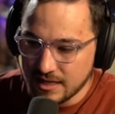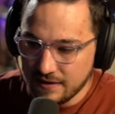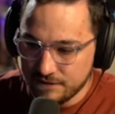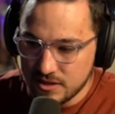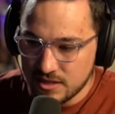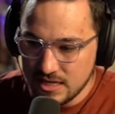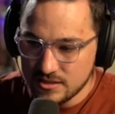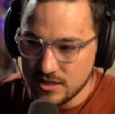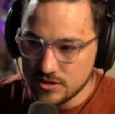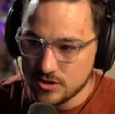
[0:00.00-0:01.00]
Like, if
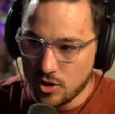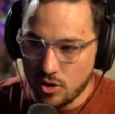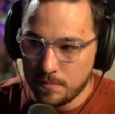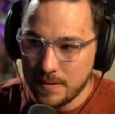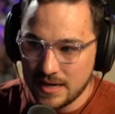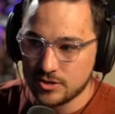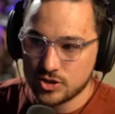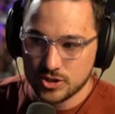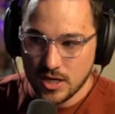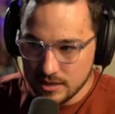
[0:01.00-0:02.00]
this is the whole
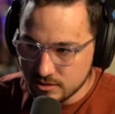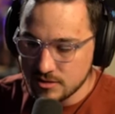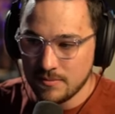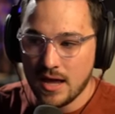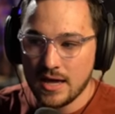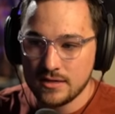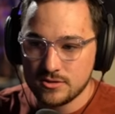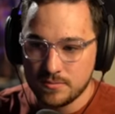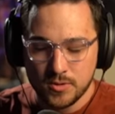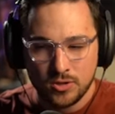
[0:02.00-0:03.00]
pitch,
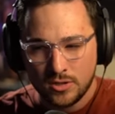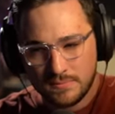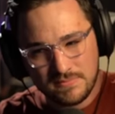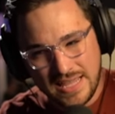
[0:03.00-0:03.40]
customizable,